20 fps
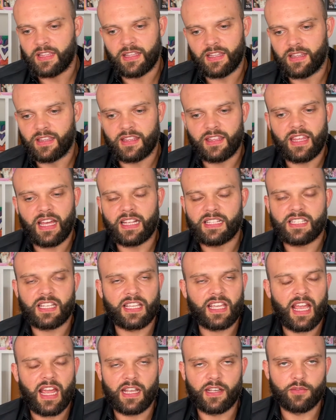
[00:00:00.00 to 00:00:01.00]
that's a
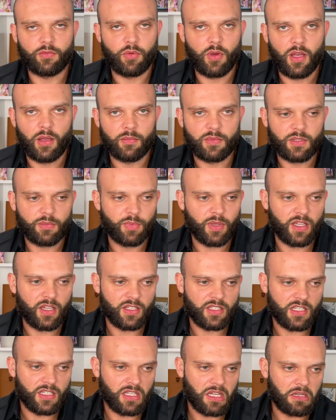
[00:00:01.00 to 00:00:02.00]
can of worms,
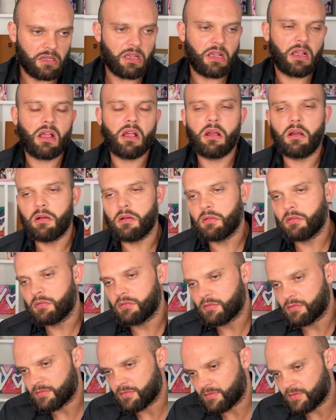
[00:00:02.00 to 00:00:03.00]
because it's like,
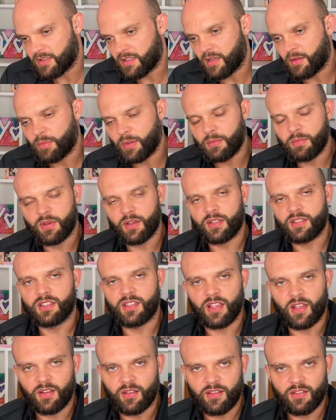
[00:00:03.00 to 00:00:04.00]
oh, you know, people
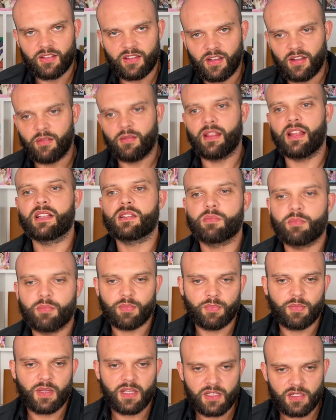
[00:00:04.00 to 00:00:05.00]
could go, you know, well, that's
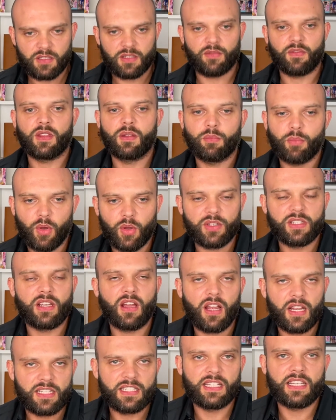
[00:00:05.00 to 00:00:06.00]
because of the body
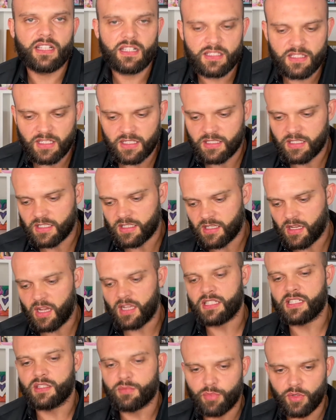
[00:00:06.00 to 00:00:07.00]
ideals that
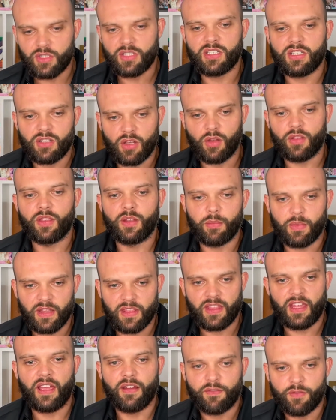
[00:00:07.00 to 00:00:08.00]
society is pushing on them,
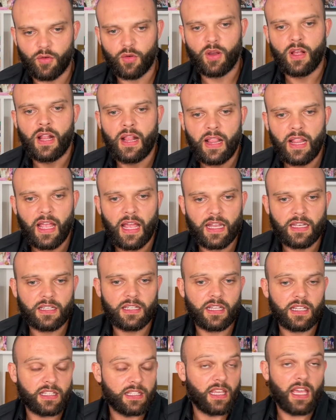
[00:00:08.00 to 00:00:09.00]
and therefore,
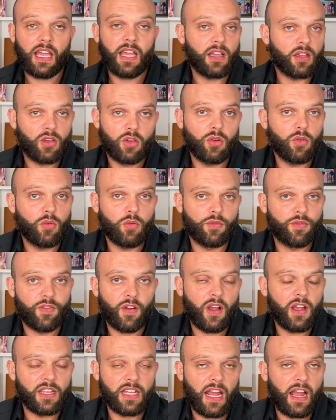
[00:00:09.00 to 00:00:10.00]
and yeah, cool,
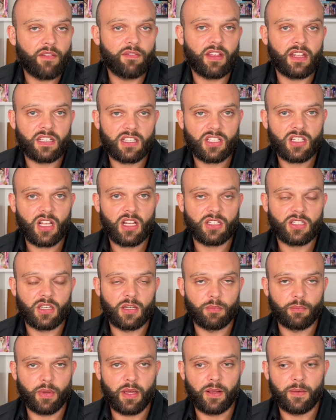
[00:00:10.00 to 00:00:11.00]
fine, have that
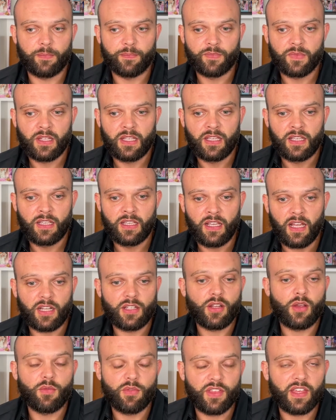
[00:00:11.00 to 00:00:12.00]
discussion. But
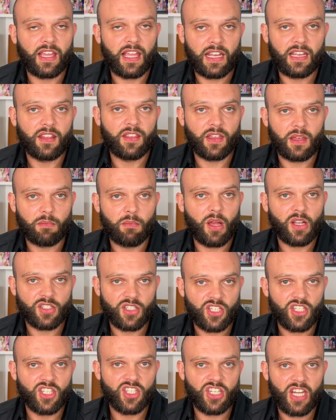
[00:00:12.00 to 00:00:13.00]
I don't think anything
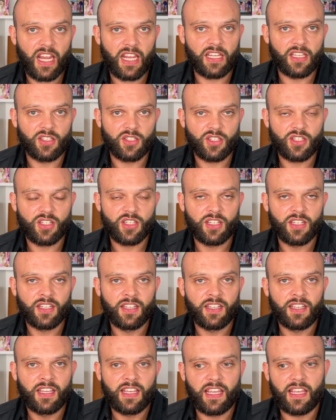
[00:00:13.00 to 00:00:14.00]
much has changed
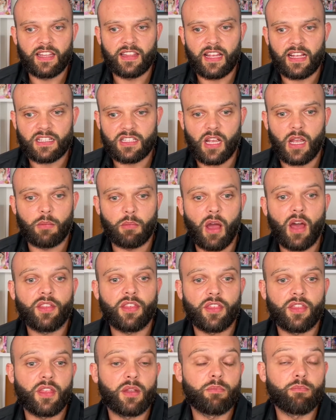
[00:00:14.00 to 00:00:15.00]
in that time,
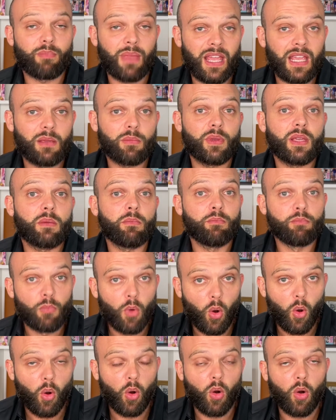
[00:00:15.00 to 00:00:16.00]
other than maybe
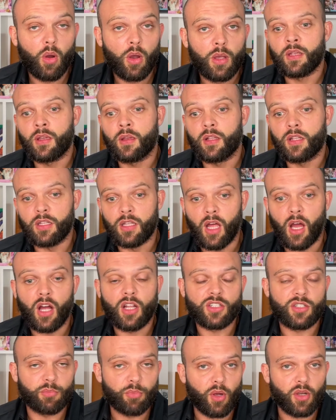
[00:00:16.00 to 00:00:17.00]
more
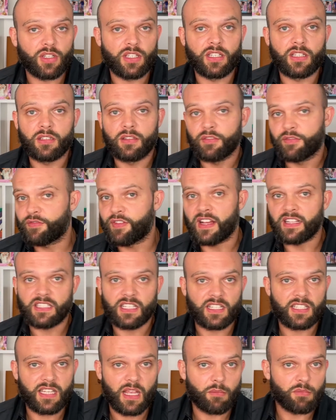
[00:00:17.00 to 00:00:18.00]
larger body
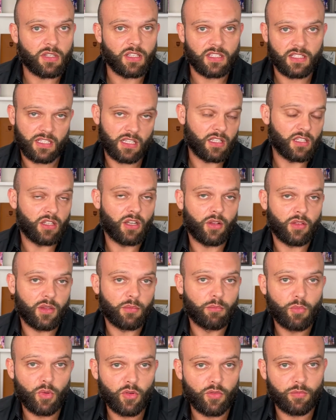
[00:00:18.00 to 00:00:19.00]
fat acceptance. You know,
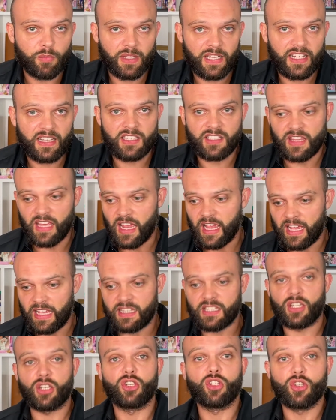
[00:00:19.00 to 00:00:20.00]
the movement is there.
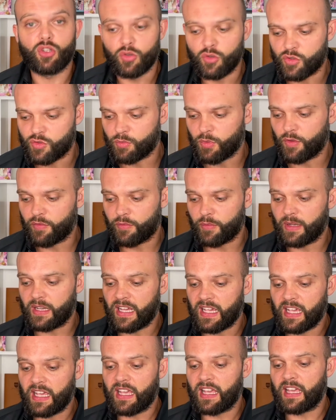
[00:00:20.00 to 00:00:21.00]
It's a huge movement.
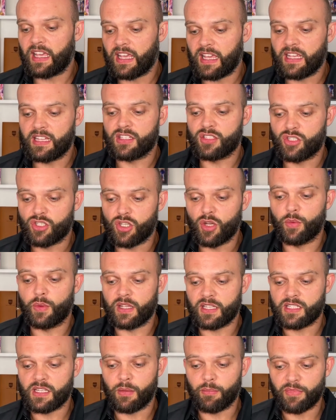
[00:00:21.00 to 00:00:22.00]
It is
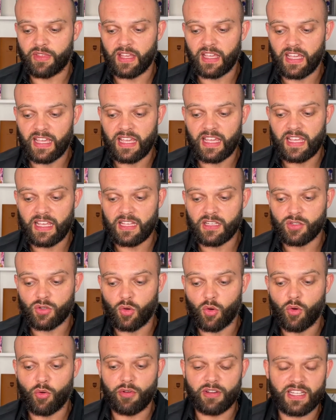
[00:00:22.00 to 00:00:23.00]
doing something. It is
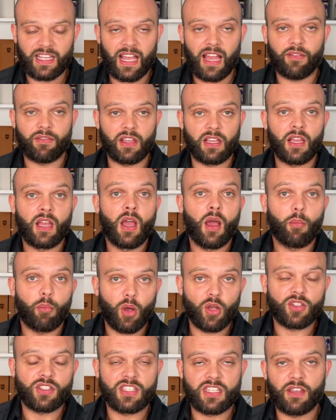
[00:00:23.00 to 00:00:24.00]
already having
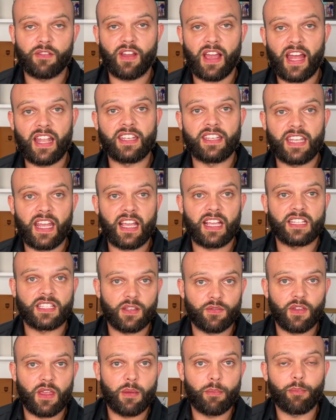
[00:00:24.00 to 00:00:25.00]
positive and
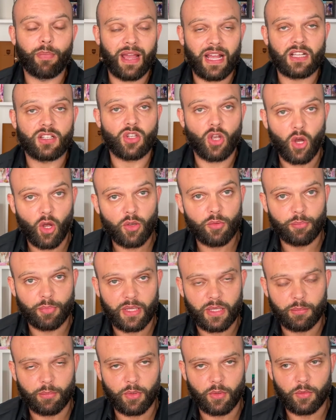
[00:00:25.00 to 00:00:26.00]
negative impacts on
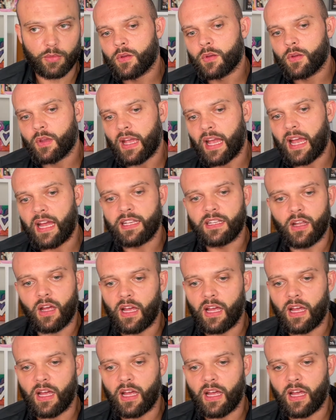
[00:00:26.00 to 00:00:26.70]
people. And,